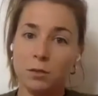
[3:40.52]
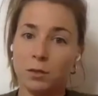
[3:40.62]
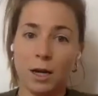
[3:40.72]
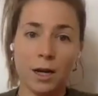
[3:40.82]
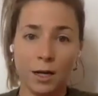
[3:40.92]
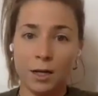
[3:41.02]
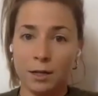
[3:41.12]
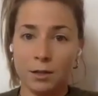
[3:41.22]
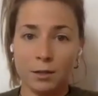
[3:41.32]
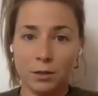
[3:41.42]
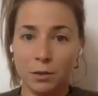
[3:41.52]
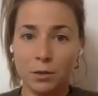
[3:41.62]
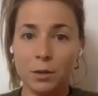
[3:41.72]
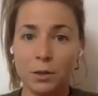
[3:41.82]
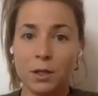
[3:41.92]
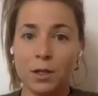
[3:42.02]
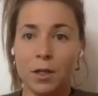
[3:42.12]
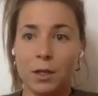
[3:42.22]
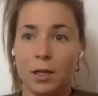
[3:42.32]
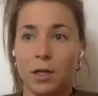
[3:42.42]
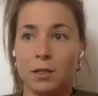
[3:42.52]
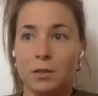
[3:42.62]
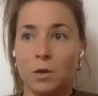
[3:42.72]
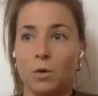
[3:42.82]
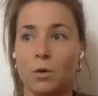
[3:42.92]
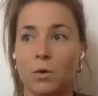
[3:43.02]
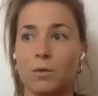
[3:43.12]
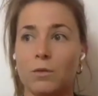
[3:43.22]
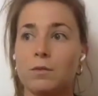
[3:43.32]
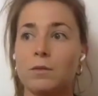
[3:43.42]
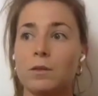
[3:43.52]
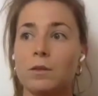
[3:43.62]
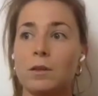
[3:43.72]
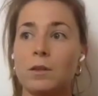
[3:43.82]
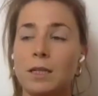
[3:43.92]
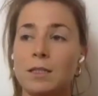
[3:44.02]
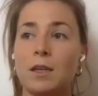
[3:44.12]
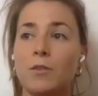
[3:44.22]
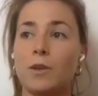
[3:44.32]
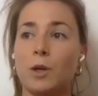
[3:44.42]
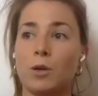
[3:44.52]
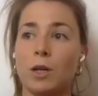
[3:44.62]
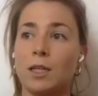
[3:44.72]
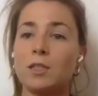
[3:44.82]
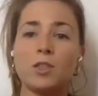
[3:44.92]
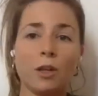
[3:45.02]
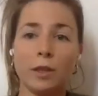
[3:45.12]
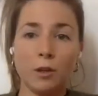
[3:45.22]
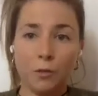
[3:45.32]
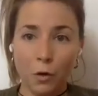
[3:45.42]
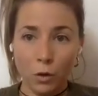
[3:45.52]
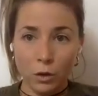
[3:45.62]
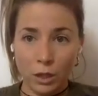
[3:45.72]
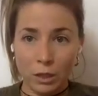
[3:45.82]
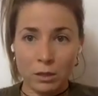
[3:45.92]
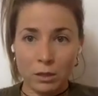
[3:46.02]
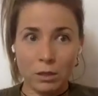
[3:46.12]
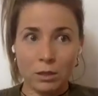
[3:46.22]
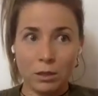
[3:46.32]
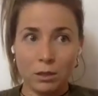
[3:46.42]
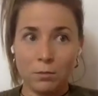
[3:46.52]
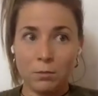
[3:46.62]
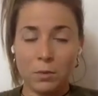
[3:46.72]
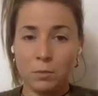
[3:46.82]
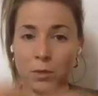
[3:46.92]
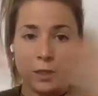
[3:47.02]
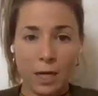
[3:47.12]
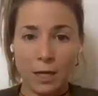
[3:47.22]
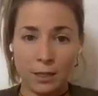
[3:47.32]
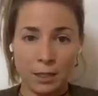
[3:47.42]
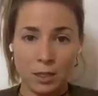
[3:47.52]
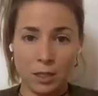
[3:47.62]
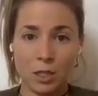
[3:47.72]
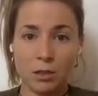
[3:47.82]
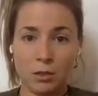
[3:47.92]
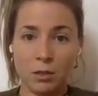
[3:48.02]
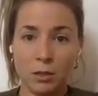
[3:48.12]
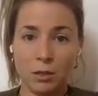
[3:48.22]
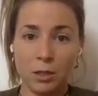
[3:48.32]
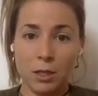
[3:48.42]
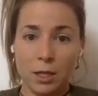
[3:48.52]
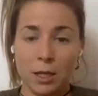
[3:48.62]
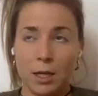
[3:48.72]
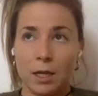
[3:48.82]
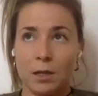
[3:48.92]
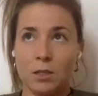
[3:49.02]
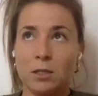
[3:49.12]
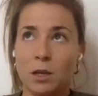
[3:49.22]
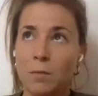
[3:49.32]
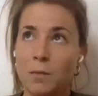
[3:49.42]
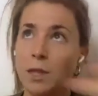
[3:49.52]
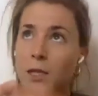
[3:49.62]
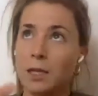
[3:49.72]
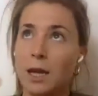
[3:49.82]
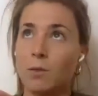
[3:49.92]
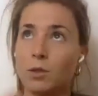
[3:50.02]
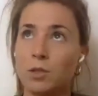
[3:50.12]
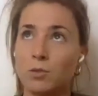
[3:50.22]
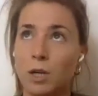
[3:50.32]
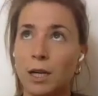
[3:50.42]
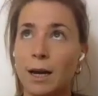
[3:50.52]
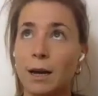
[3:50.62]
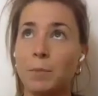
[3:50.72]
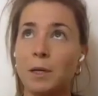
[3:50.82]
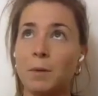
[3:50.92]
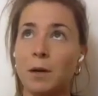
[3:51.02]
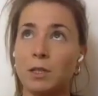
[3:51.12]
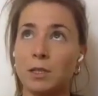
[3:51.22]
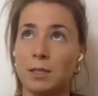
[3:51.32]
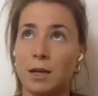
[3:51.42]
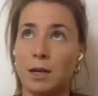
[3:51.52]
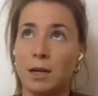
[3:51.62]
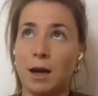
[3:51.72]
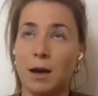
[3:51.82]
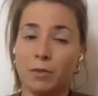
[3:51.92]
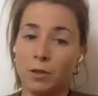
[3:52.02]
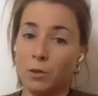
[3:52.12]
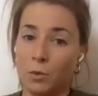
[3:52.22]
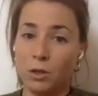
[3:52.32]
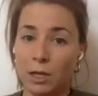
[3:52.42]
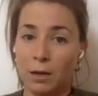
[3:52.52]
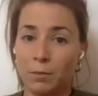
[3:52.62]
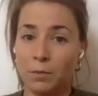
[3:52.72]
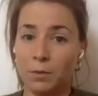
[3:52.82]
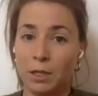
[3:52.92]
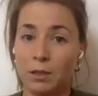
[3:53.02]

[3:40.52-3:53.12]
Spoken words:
car, you know. So that's difficult, and it's not their fault. It's the mentality in general. Yeah. And something that I was really happy about is after the World Cup, that a